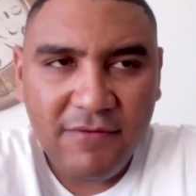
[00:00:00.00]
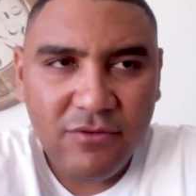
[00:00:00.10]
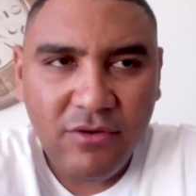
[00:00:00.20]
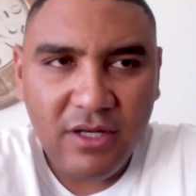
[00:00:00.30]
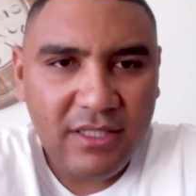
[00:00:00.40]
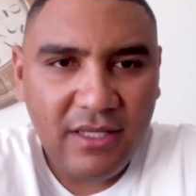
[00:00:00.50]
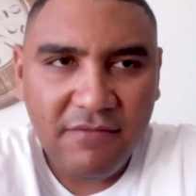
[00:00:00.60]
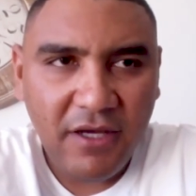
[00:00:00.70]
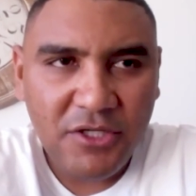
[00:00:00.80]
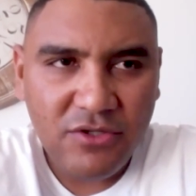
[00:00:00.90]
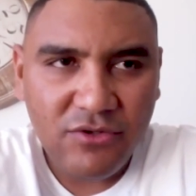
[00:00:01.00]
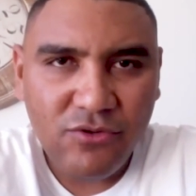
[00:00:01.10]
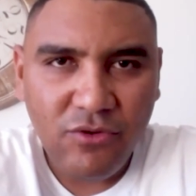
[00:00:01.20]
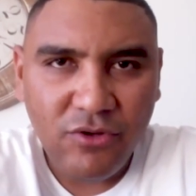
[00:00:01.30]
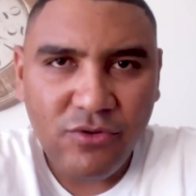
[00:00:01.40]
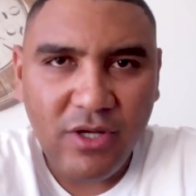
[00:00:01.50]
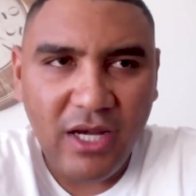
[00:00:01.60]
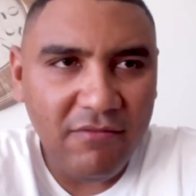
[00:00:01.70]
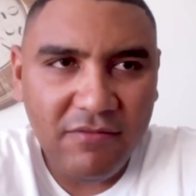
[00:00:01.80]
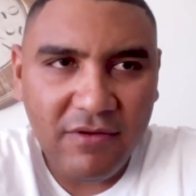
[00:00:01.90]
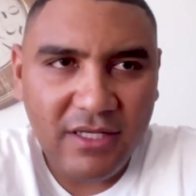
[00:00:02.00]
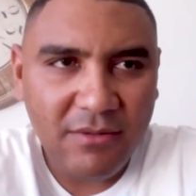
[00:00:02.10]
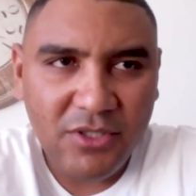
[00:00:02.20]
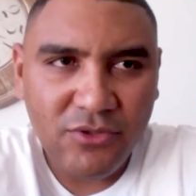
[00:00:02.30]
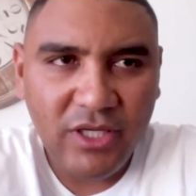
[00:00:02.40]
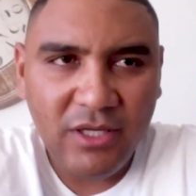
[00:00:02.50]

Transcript: if you got the infection on your on your glove and i mean you're